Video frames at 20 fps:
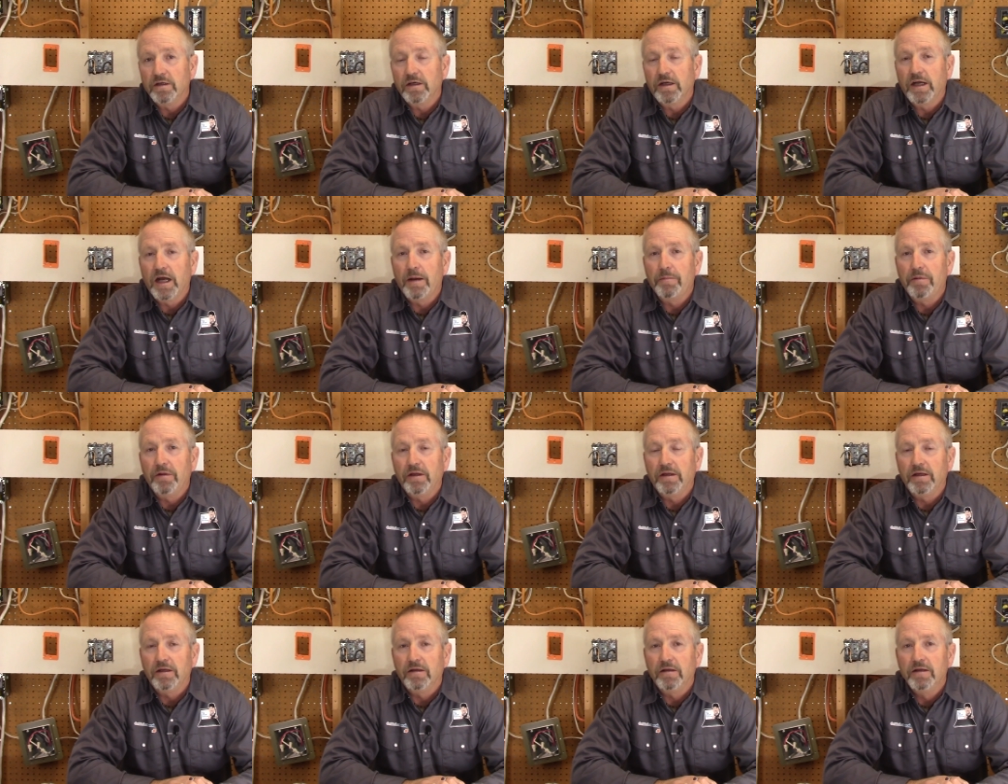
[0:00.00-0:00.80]
a couple
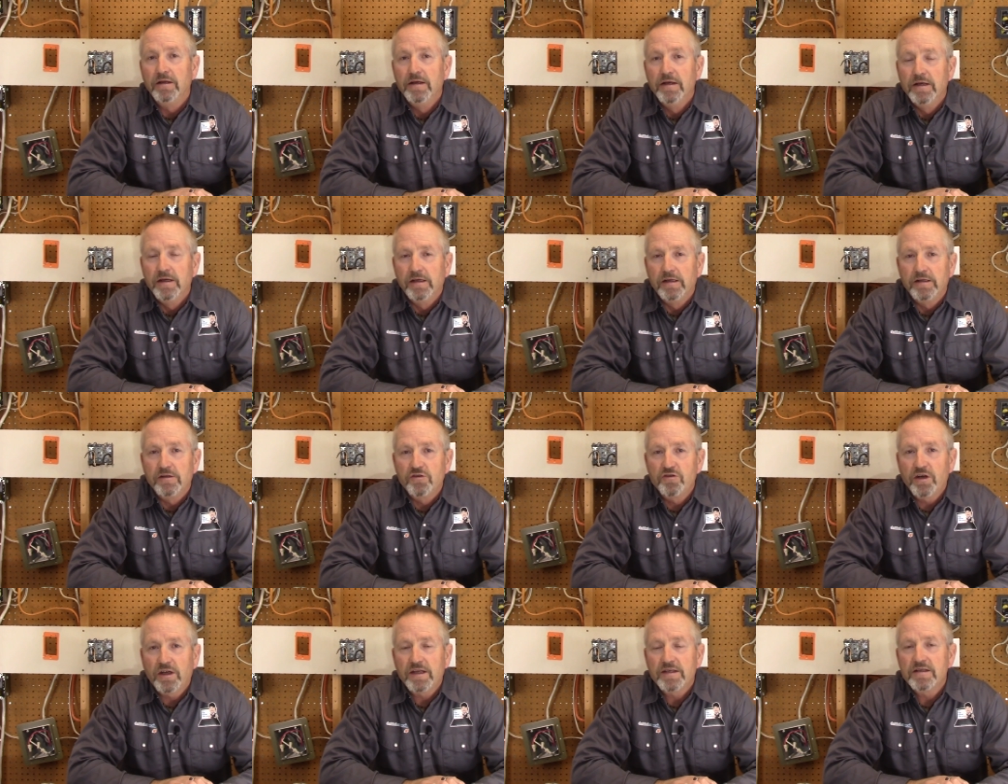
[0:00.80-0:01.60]
little
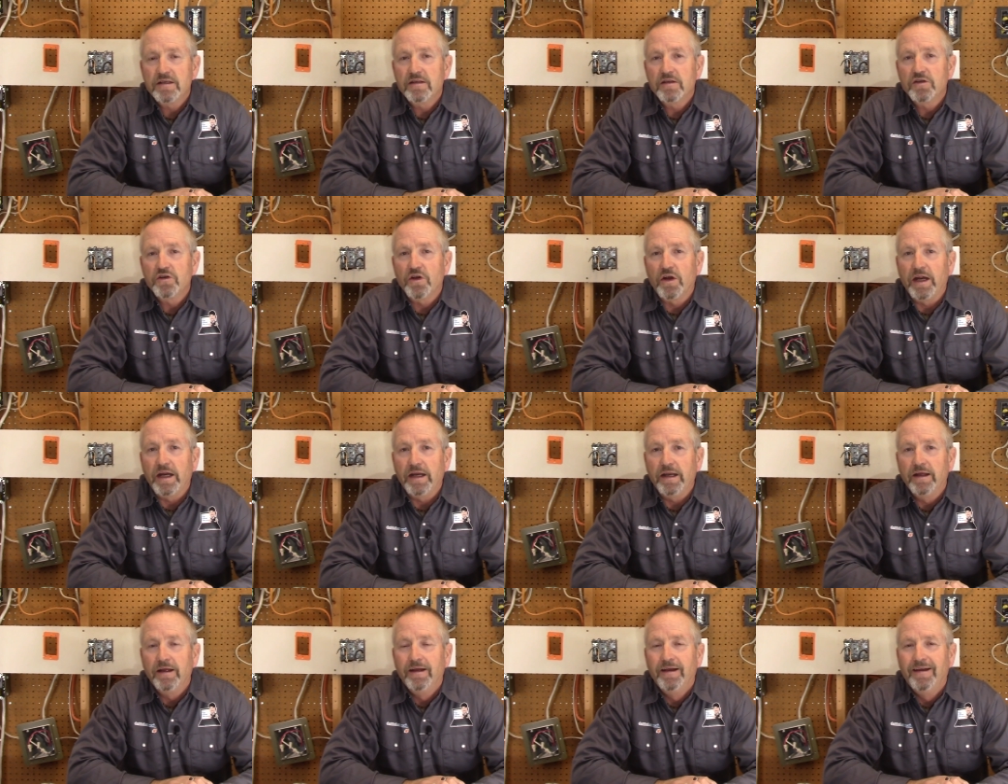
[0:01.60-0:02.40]
tricks of the trade.